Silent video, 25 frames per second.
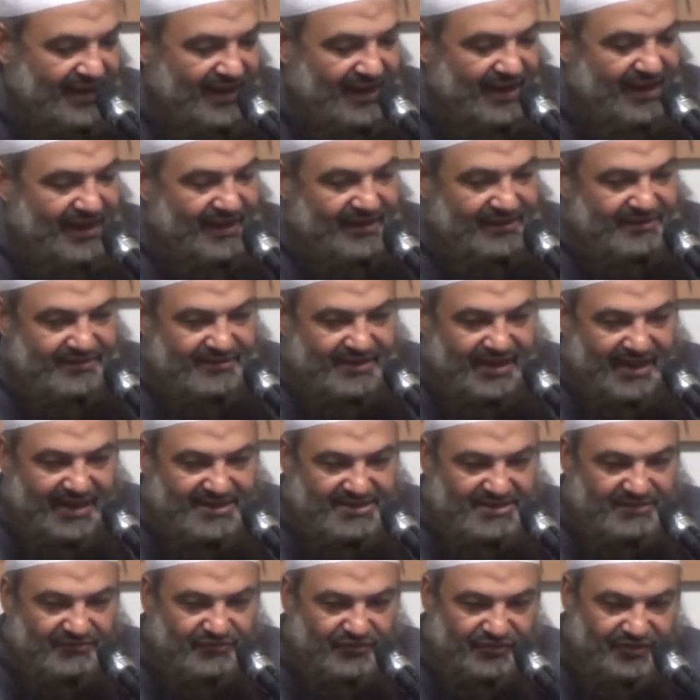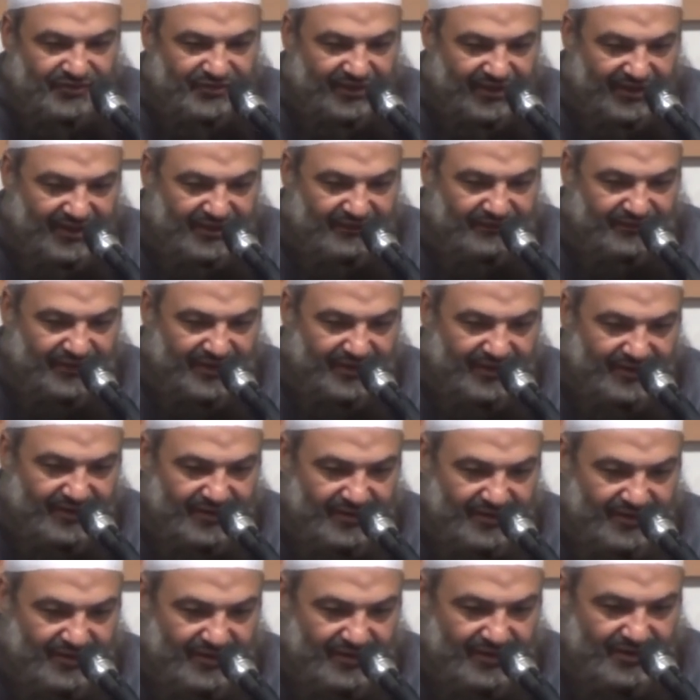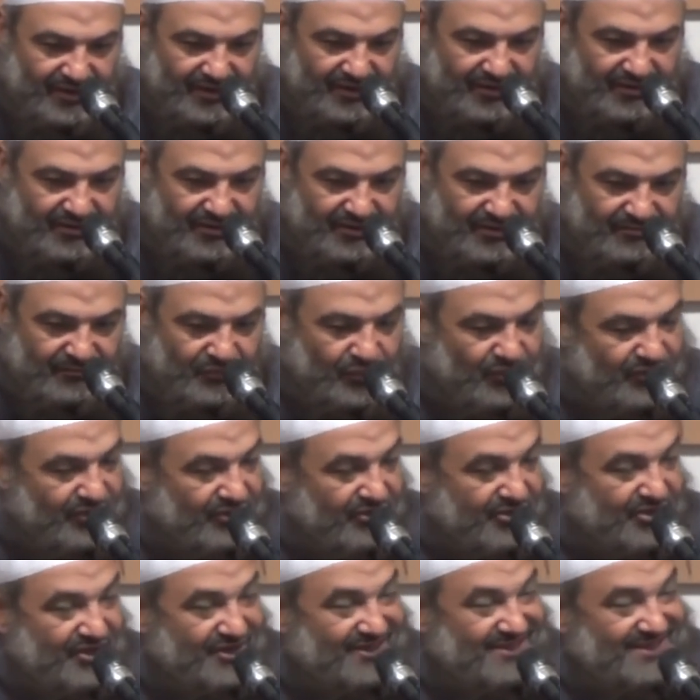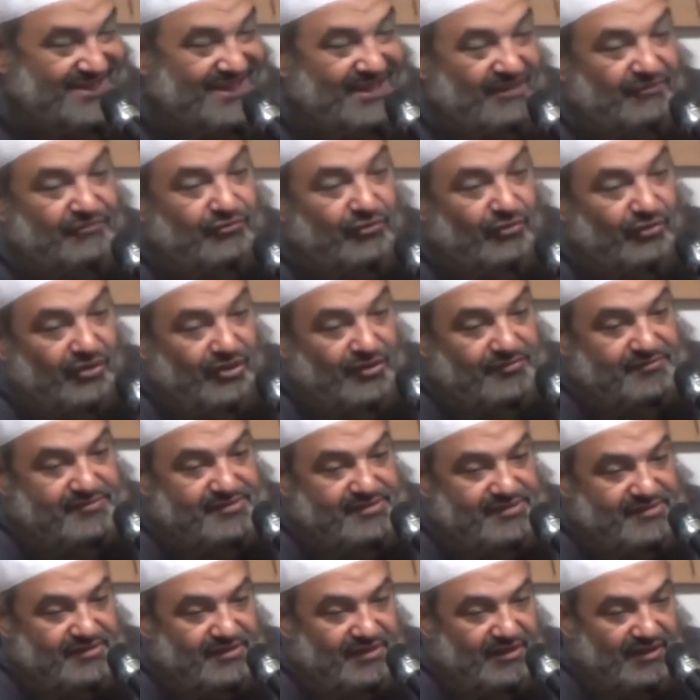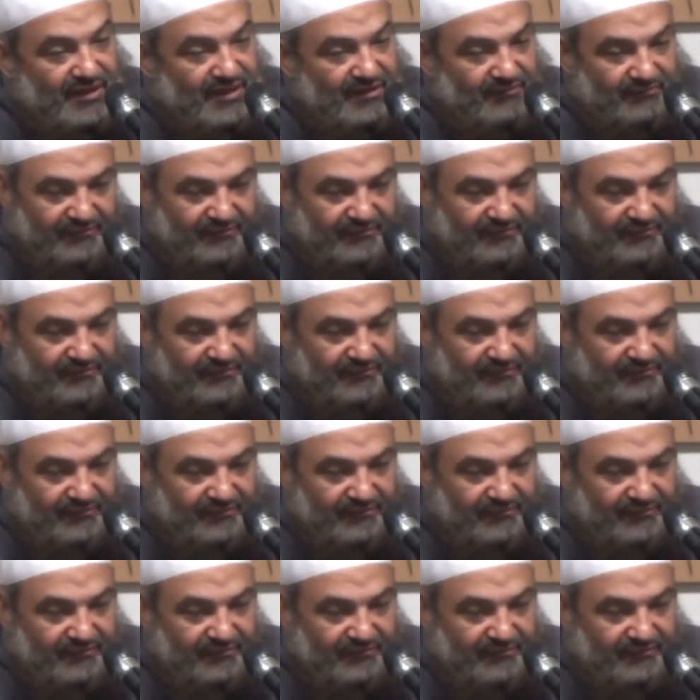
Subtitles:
And as in for the Da'ifa, more than 13 volumes,